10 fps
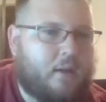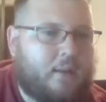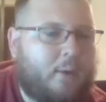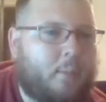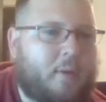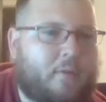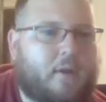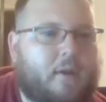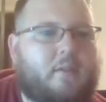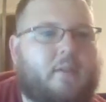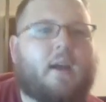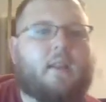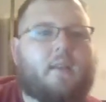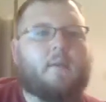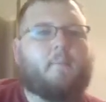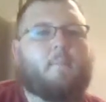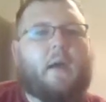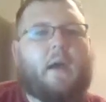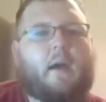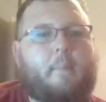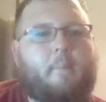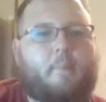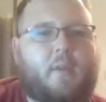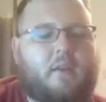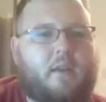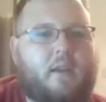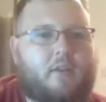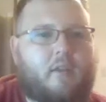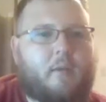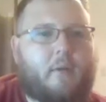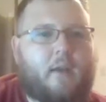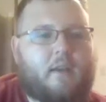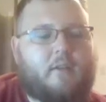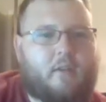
would be fun to see. I think you see each other playing.